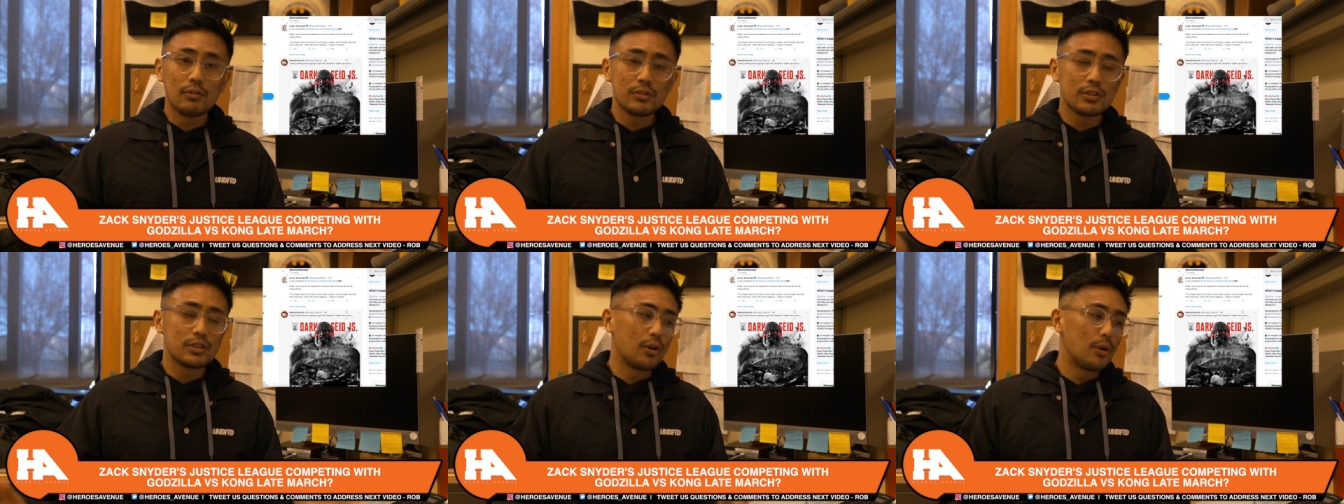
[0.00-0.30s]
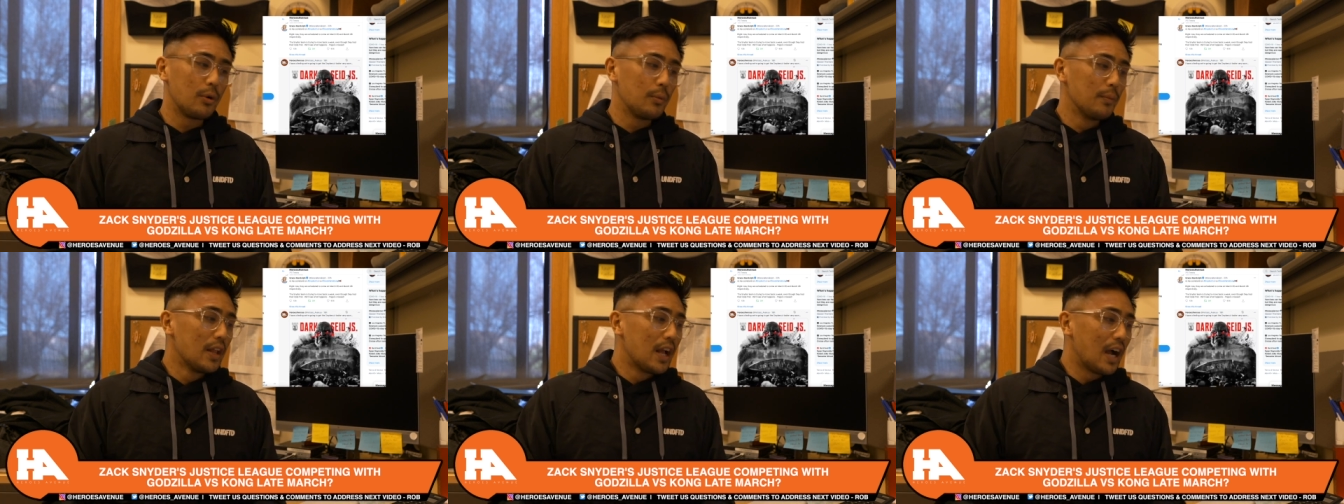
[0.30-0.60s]

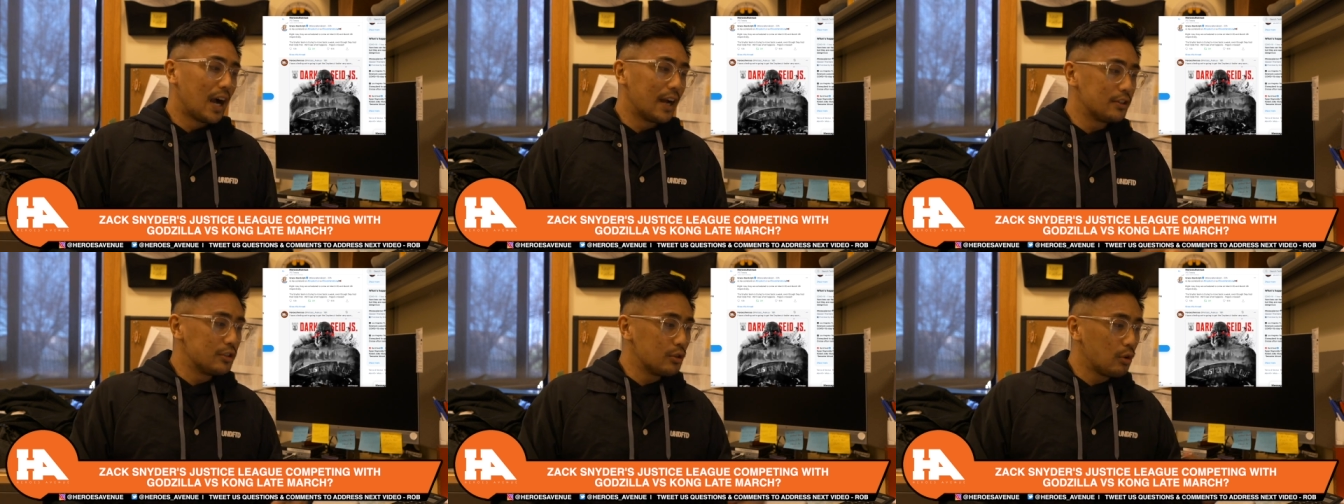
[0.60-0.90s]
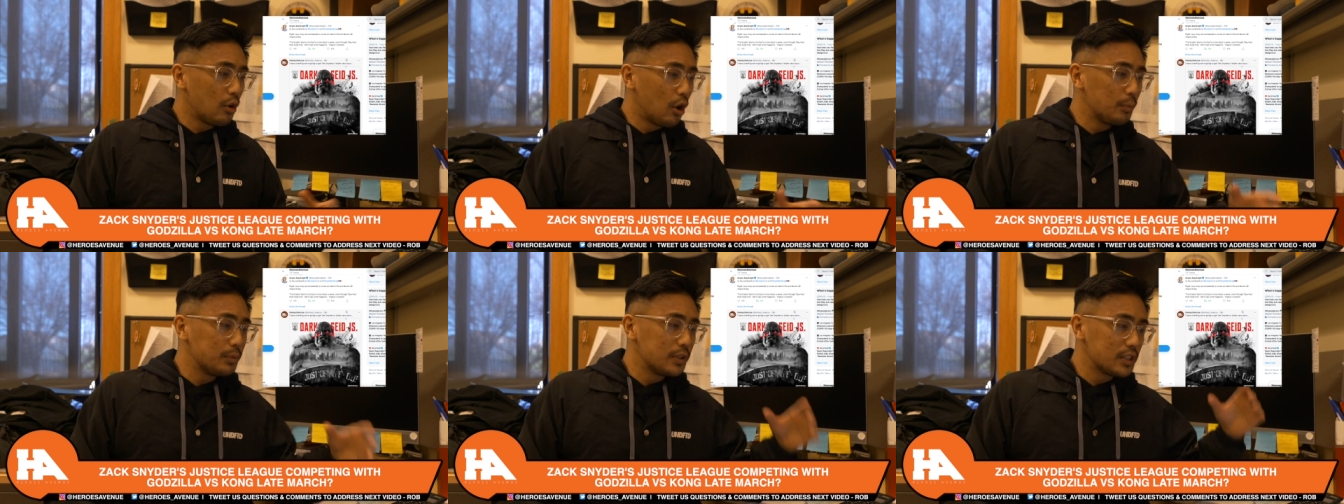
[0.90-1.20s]
So I do
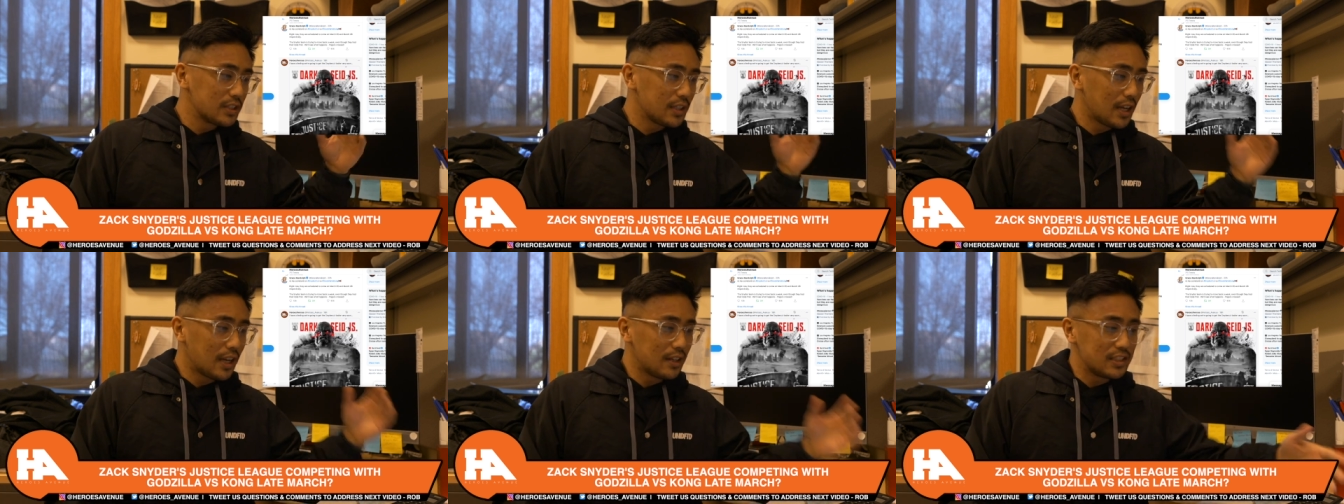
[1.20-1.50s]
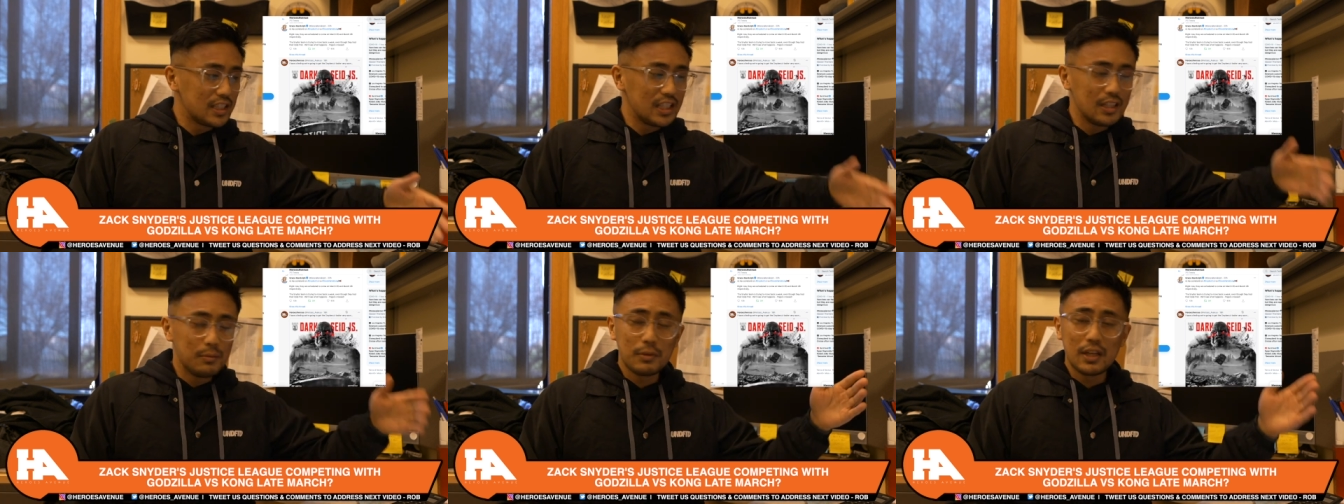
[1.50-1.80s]
hope the Snyder
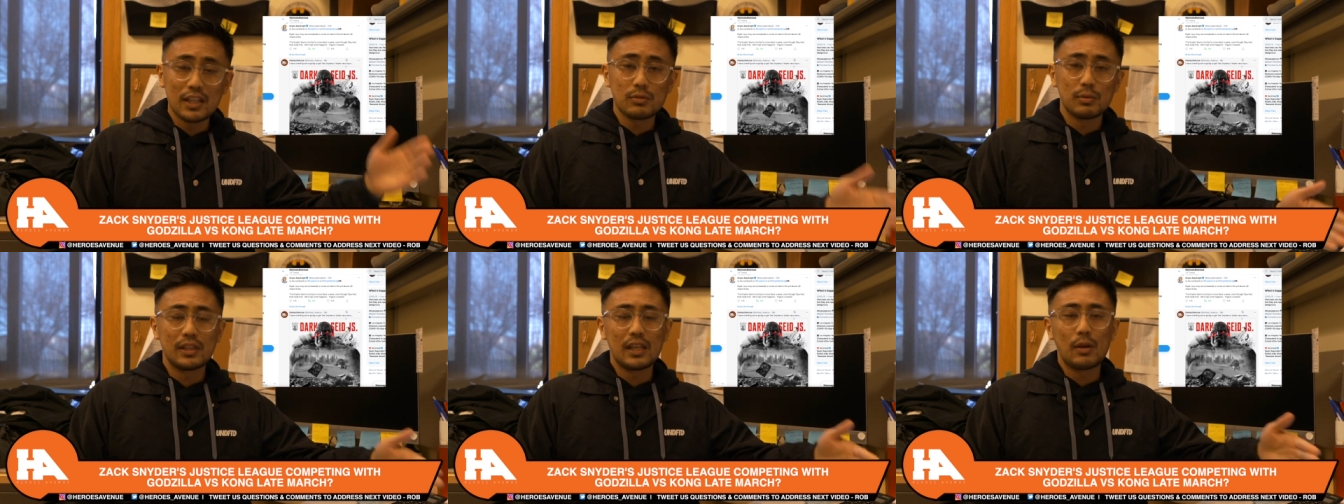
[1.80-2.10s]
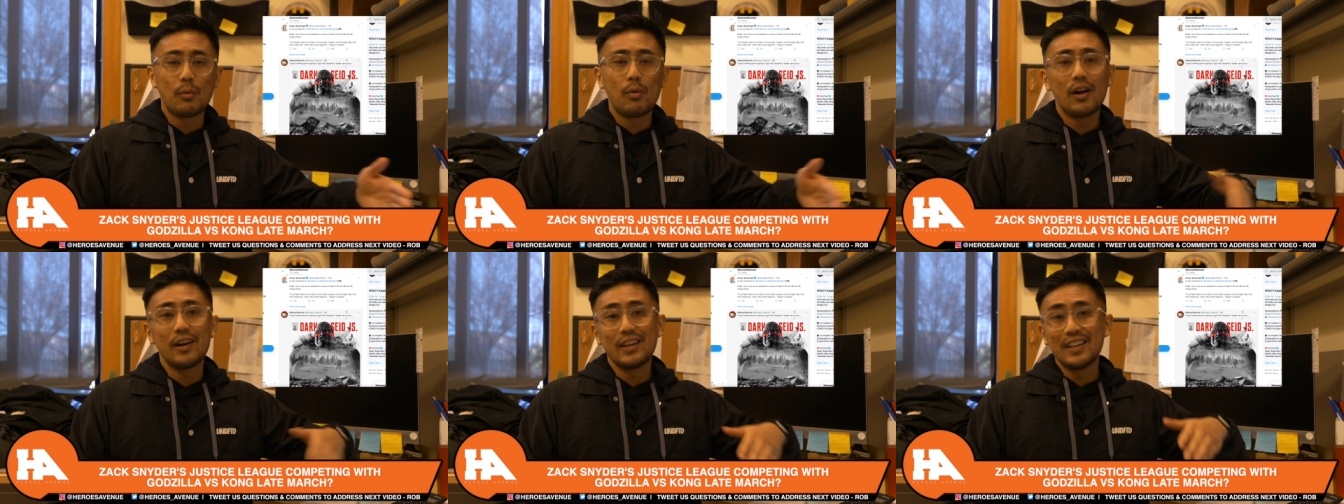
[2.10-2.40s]
team gets what they
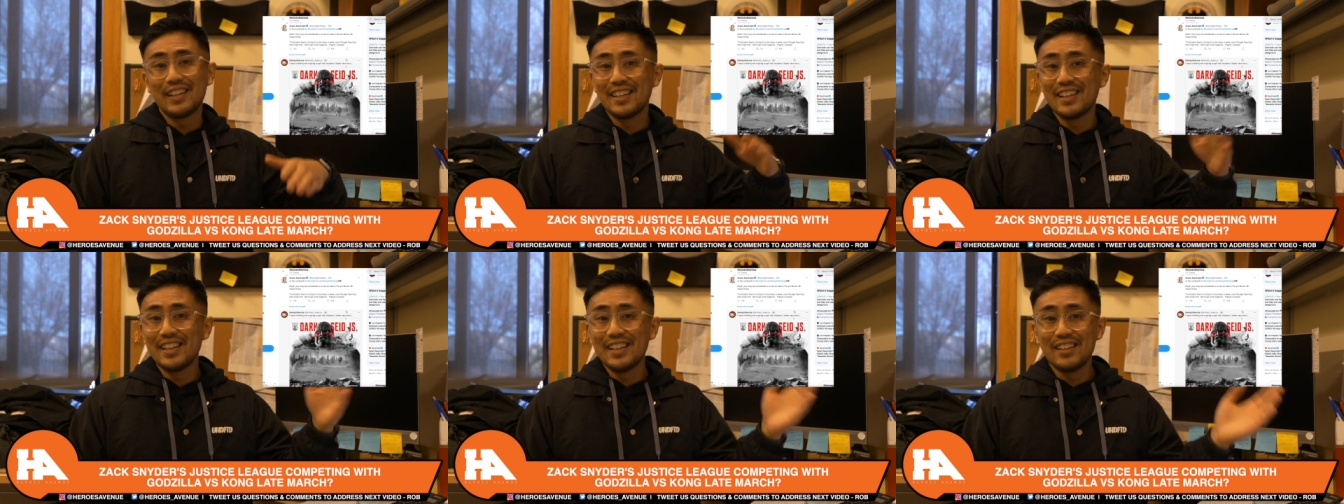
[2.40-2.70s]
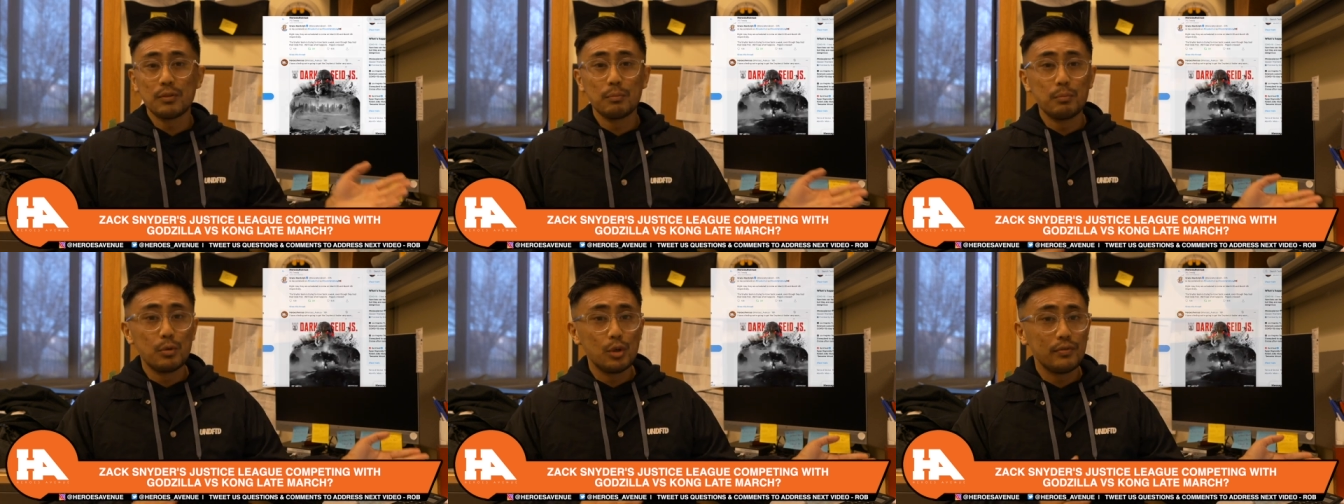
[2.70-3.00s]
want in
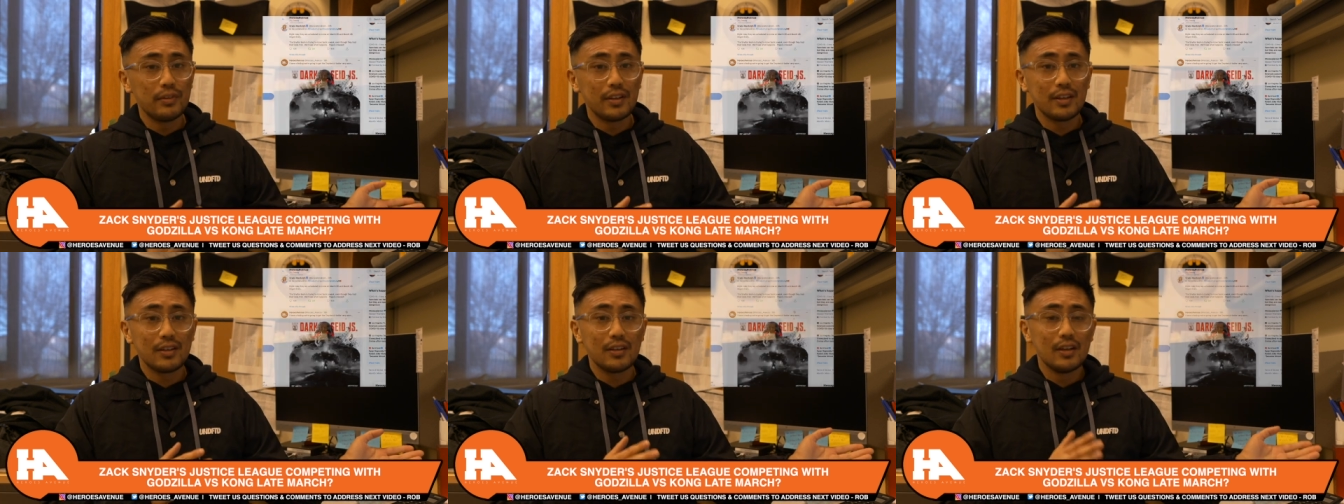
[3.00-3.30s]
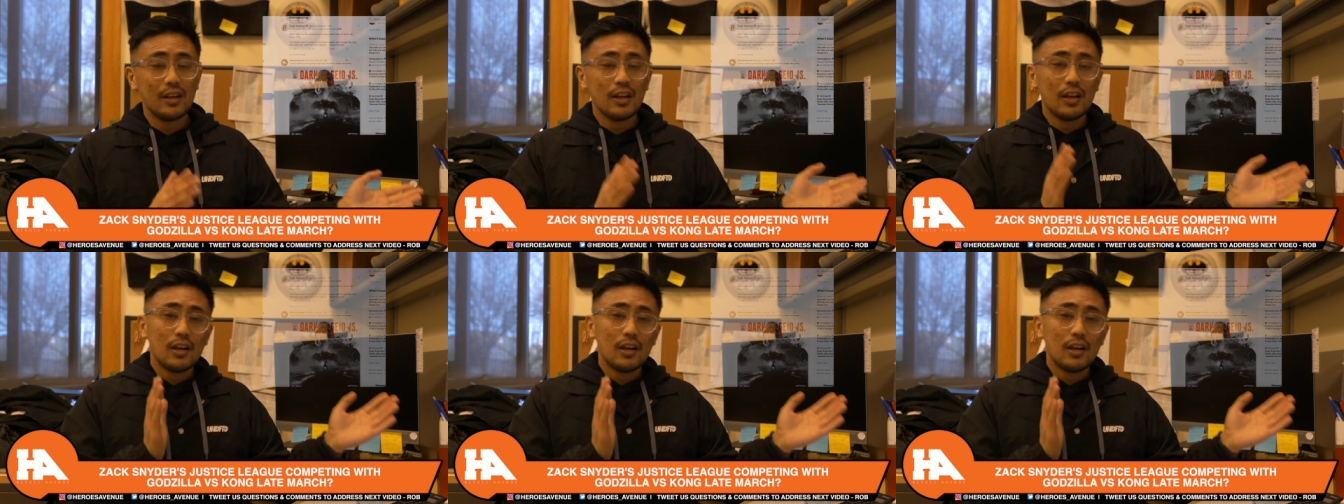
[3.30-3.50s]
either moving